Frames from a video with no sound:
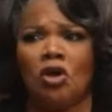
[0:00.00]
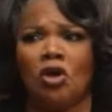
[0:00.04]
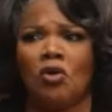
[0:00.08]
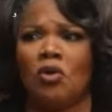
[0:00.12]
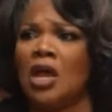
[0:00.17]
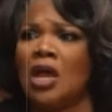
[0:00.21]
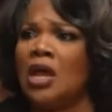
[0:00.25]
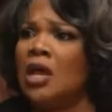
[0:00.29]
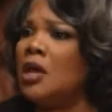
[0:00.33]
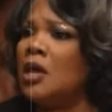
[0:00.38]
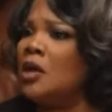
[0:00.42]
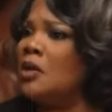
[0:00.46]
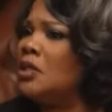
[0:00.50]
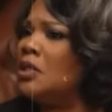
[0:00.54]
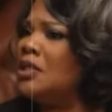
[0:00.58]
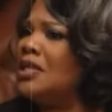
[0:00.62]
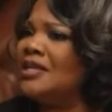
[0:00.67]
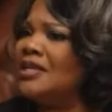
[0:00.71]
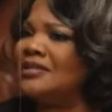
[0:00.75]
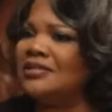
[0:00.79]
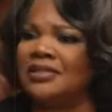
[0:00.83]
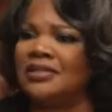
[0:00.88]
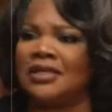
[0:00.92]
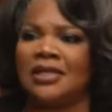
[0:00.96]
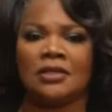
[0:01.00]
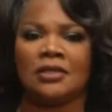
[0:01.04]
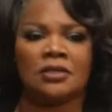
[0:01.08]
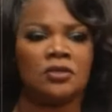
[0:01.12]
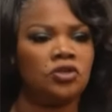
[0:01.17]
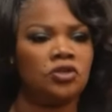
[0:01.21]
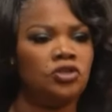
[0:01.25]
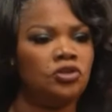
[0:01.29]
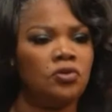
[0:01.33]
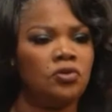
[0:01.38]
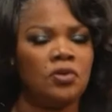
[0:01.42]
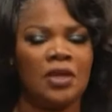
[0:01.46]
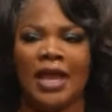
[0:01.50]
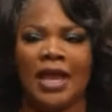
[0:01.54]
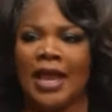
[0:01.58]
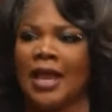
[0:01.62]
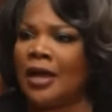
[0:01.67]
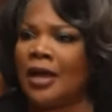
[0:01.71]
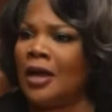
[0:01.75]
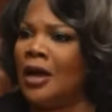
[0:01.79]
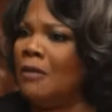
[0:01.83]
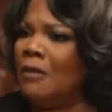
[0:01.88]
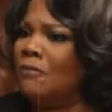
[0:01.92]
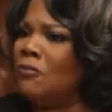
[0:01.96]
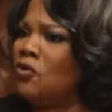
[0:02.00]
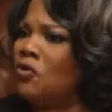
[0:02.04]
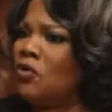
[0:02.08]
show, listen, you can't